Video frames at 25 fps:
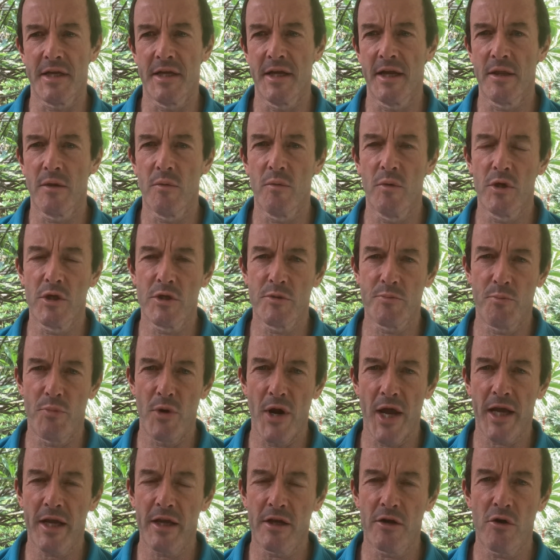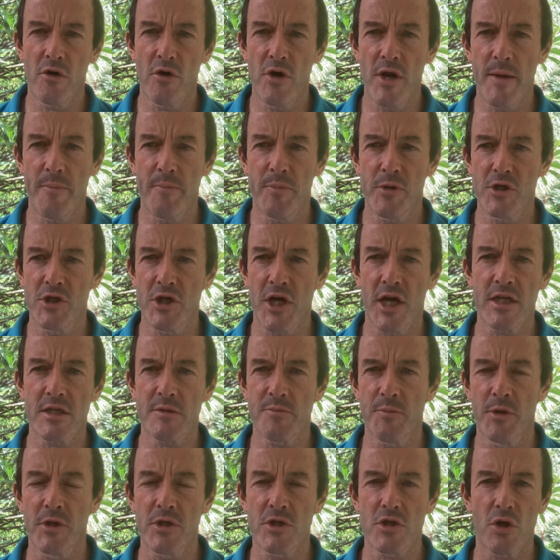In other words, bracket creep
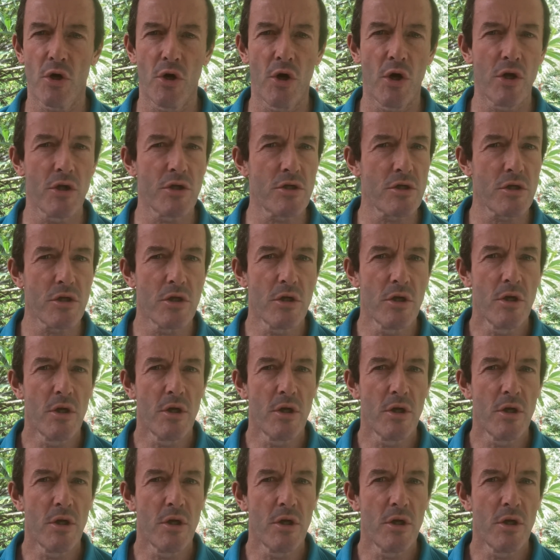adjustments aren't